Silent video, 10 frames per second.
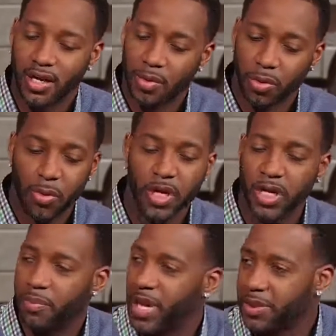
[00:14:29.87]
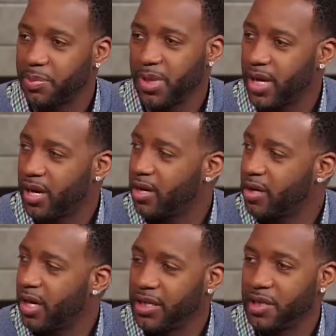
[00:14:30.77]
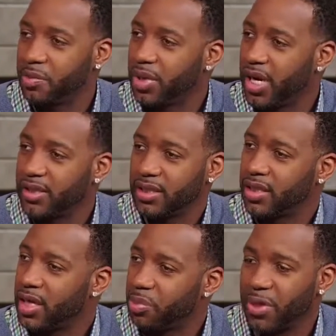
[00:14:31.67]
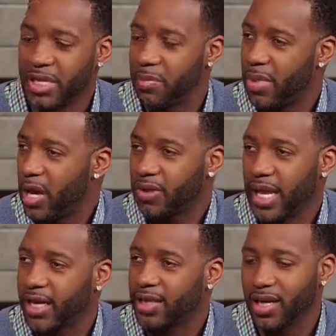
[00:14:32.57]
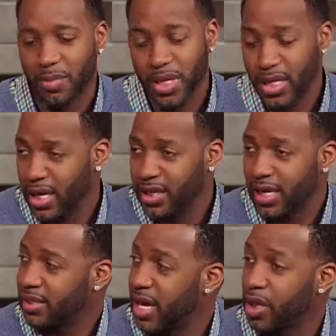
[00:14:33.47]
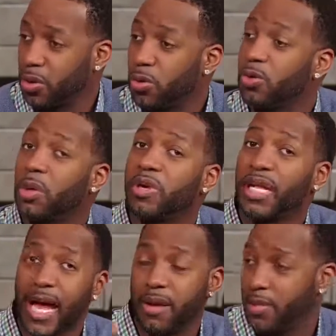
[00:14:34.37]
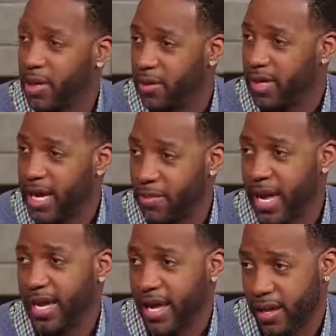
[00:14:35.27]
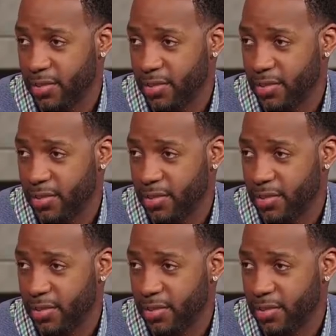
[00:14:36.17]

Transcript: throwing your best player under the bus and putting him out like that. I mean, that's not cool. I'm glad Melo came back at him